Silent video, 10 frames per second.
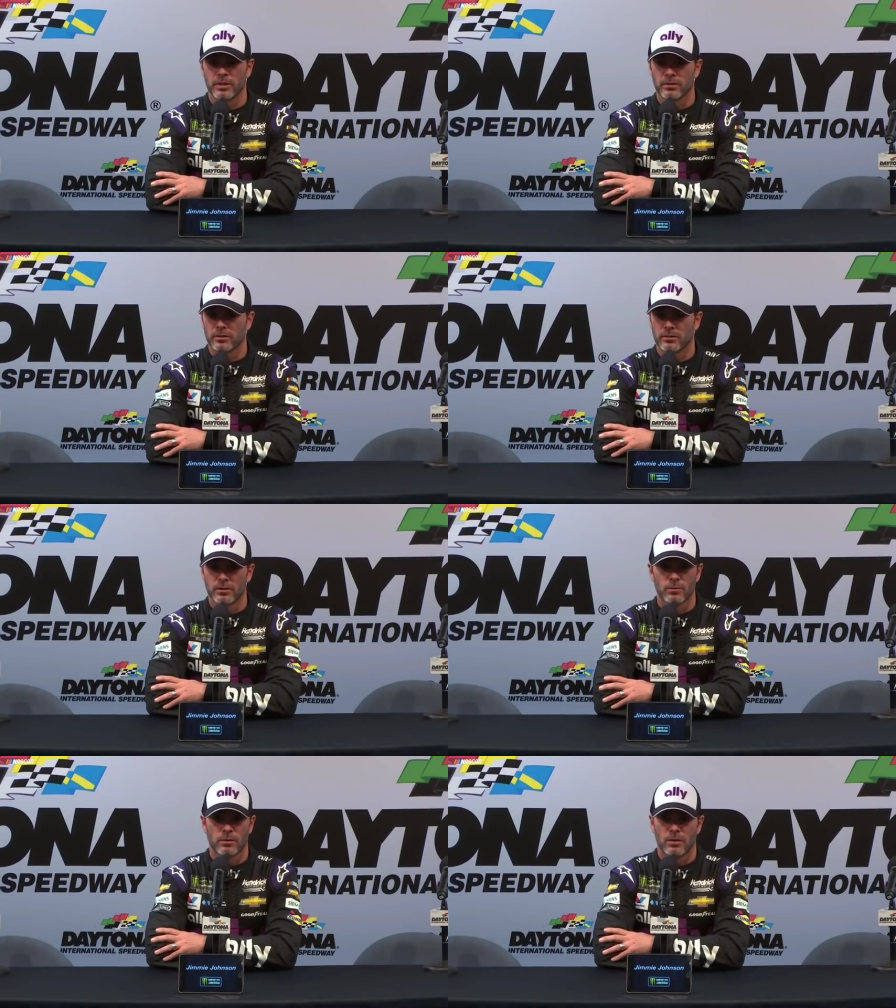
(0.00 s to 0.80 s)
mirror and
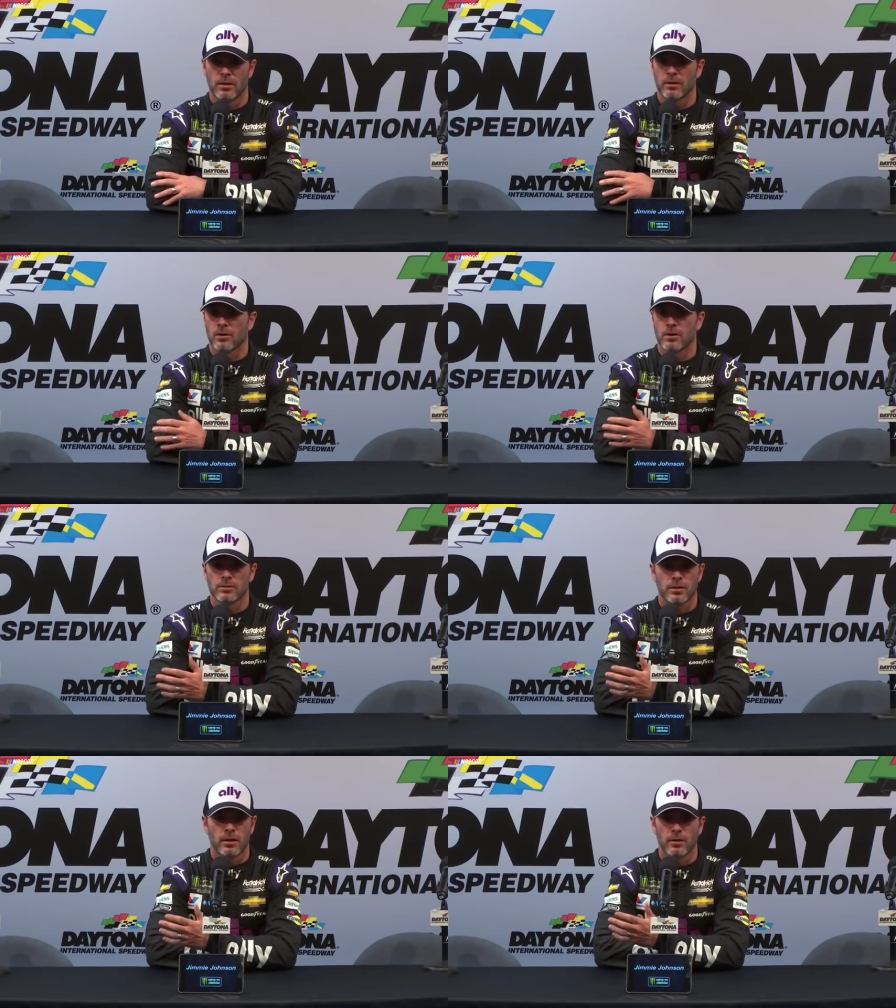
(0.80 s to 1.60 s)
there were a lot of
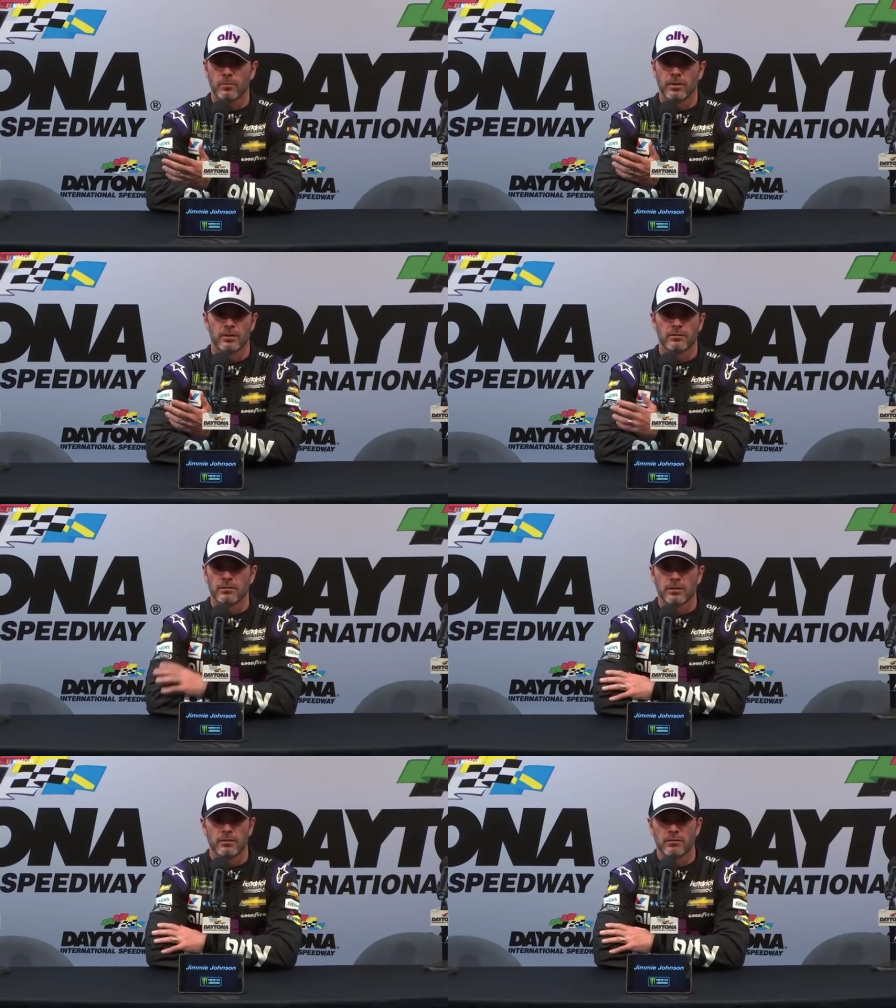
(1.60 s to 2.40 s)
cars caught up in
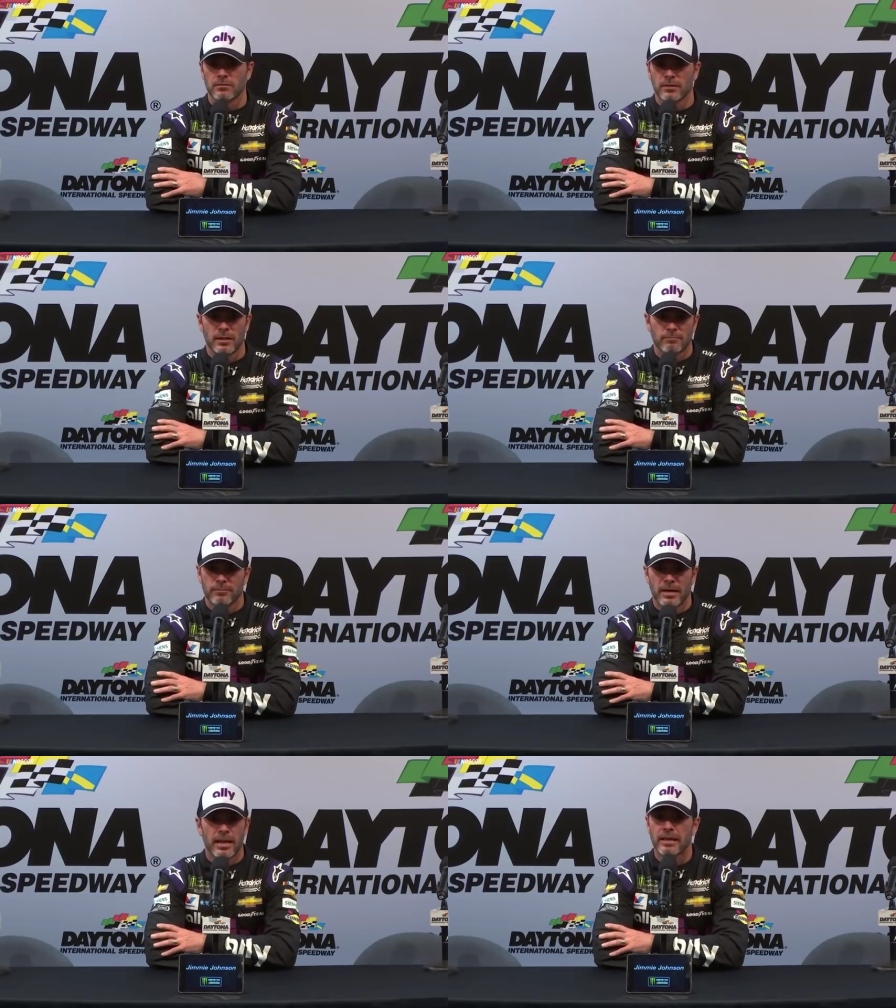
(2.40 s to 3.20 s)
it, and, and
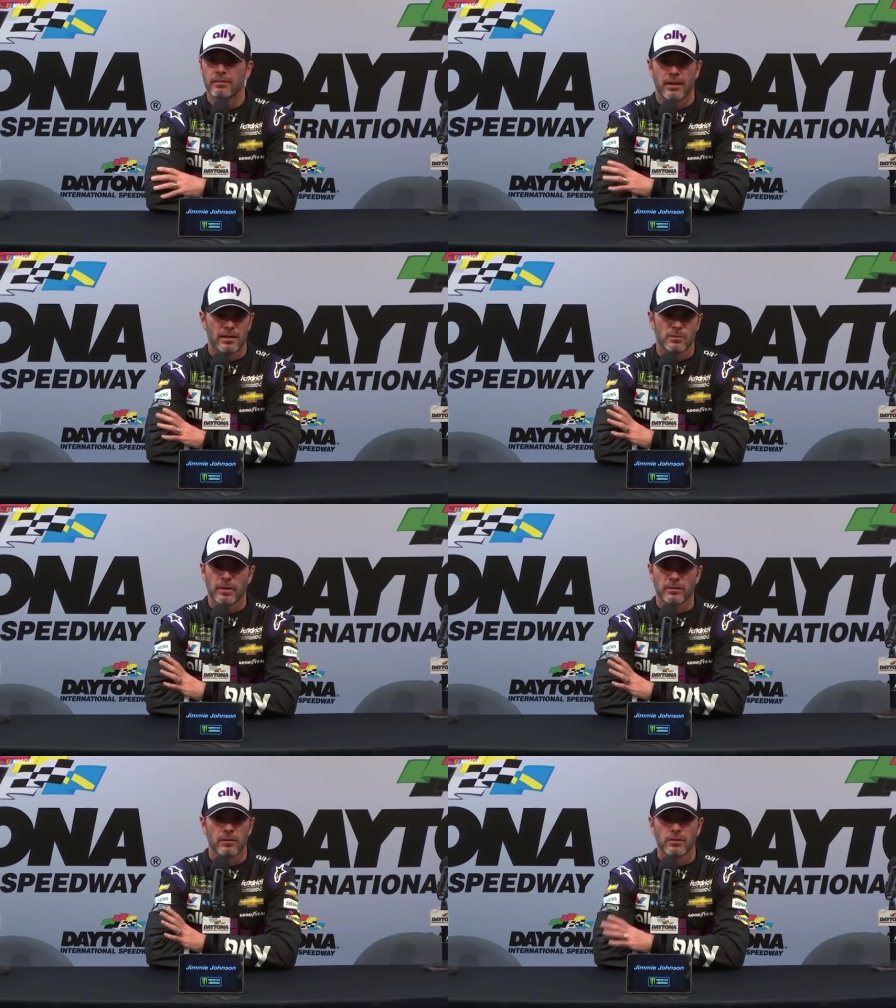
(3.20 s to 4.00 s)
I, I hate that
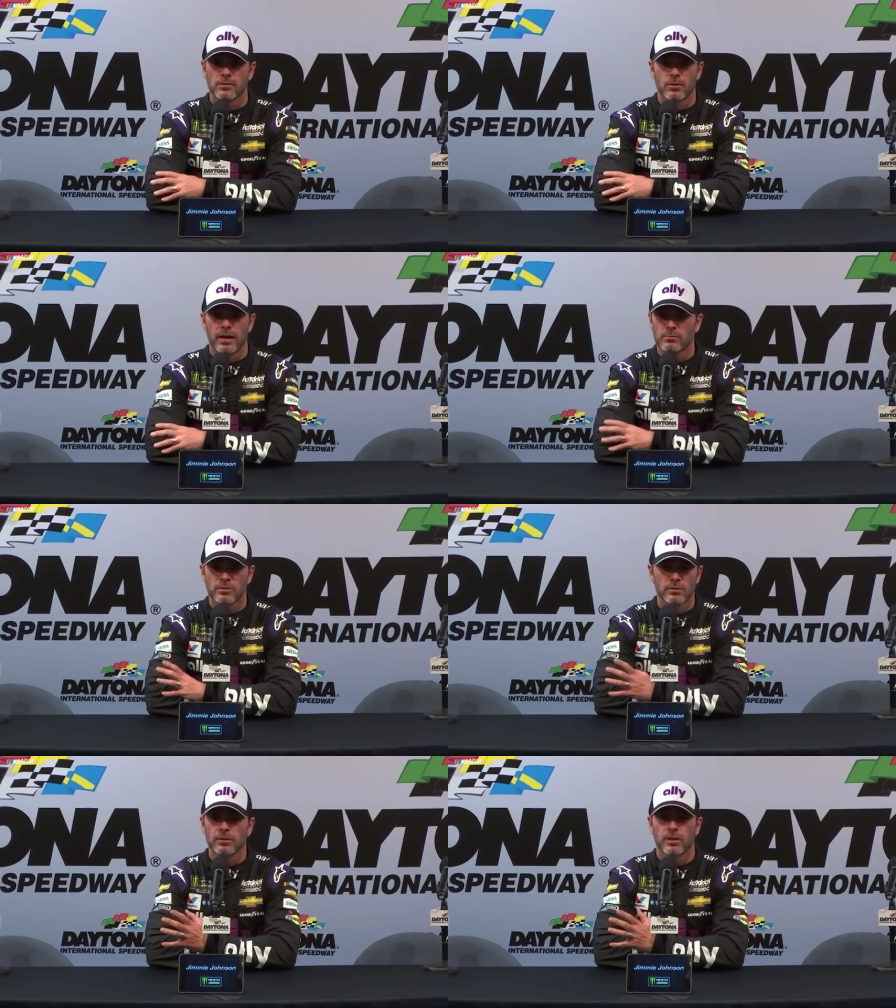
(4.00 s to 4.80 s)
aspect of it. So
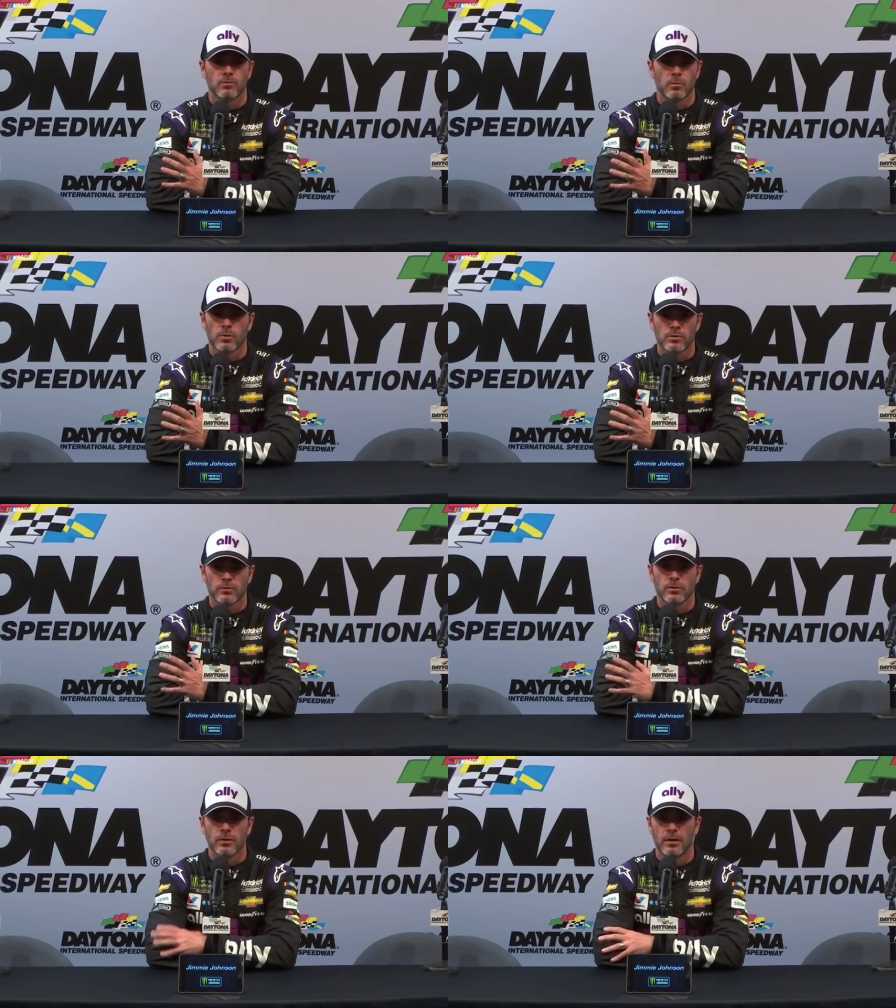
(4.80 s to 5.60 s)
absolutely, I'm
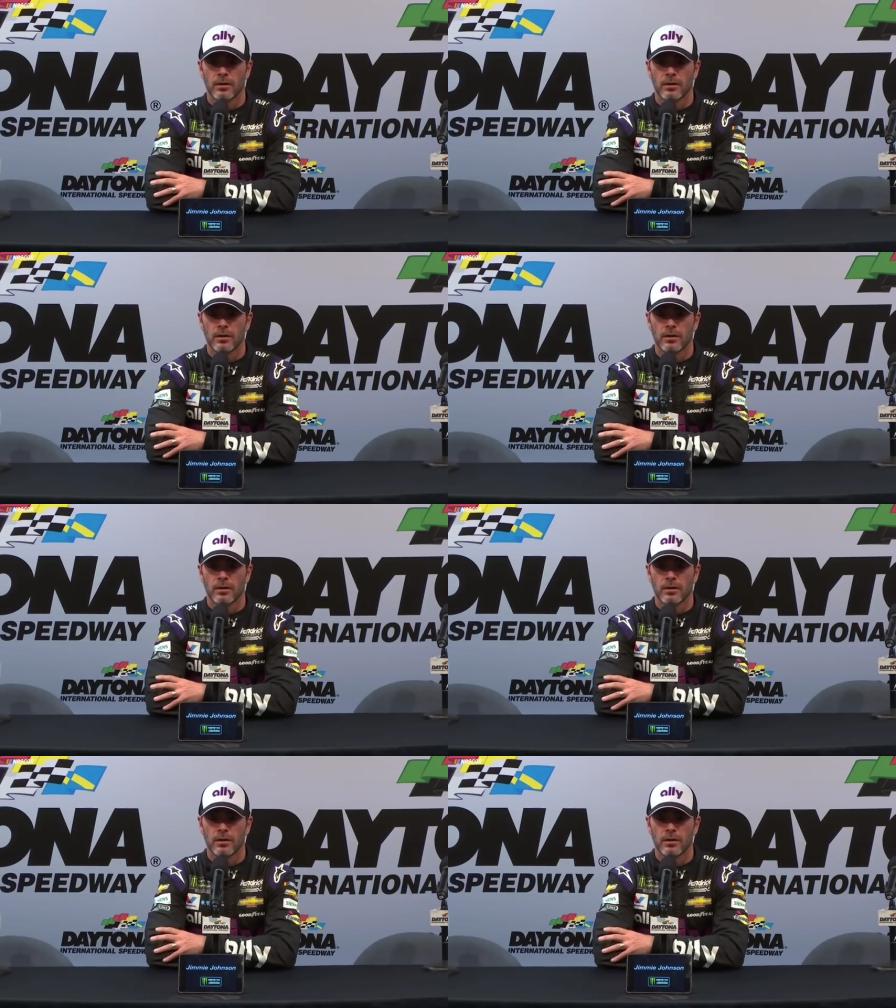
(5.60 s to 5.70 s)
remorseful.